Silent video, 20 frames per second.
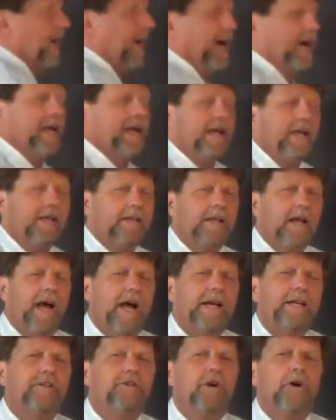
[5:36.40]

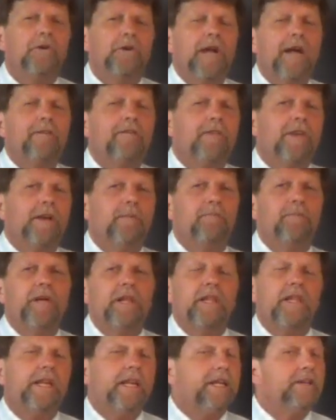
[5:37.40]
I don't have the
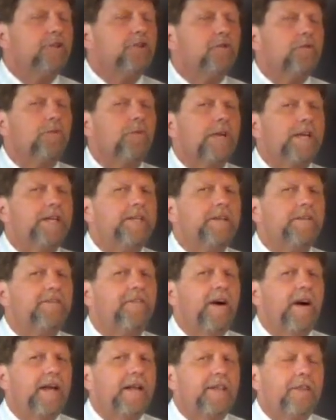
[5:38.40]
ability to
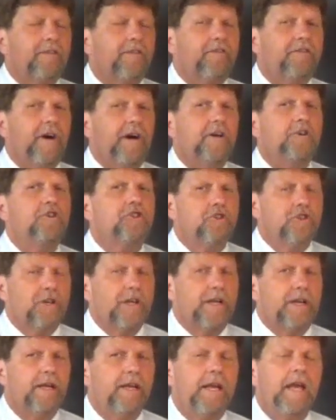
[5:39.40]
redefine the
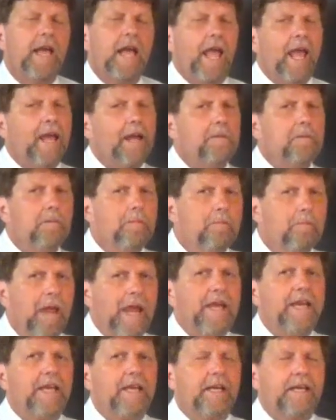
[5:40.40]
function and
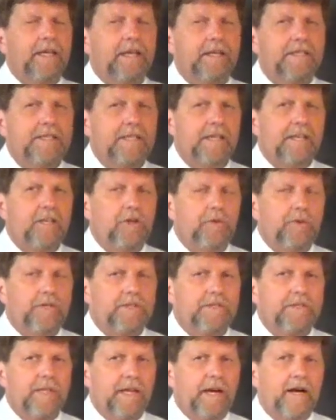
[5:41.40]
make it
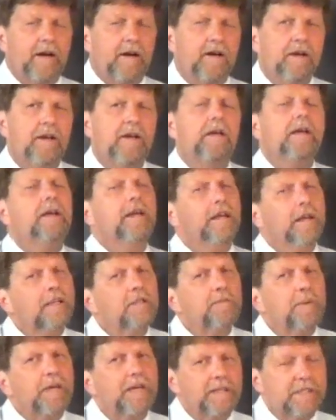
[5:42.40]
continuous there. And
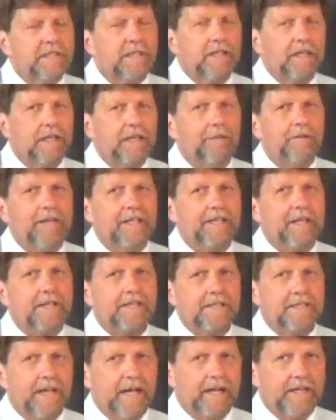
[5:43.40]
it's because the limit
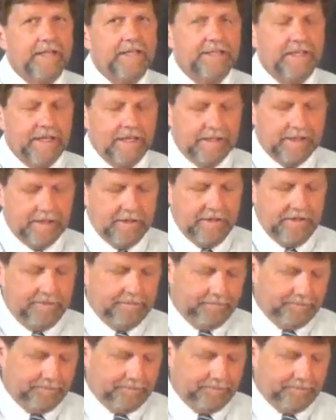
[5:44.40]
does not exist.